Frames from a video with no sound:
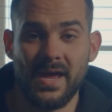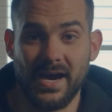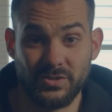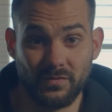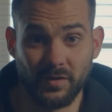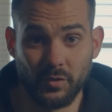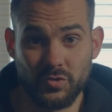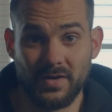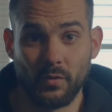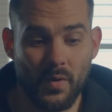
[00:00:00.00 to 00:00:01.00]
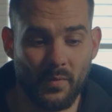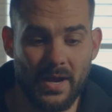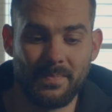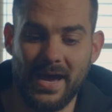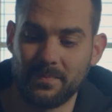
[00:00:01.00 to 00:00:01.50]
I do have a little travel one when
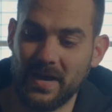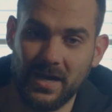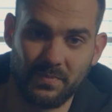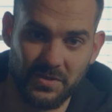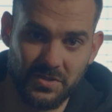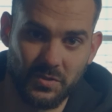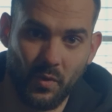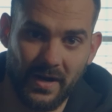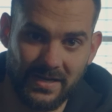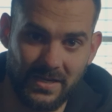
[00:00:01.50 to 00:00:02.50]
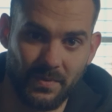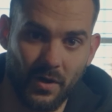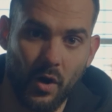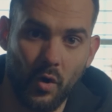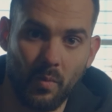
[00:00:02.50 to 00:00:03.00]
I backpack, but this is the one I keep at
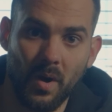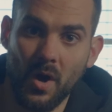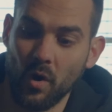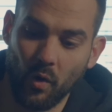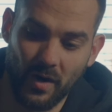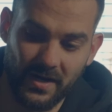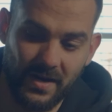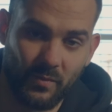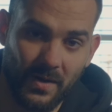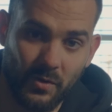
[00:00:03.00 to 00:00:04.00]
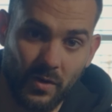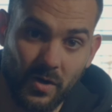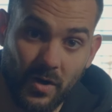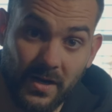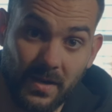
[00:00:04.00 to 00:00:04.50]
home, or again, when I'm going
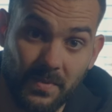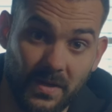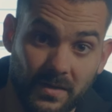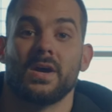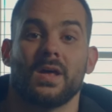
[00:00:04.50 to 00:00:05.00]
car camping.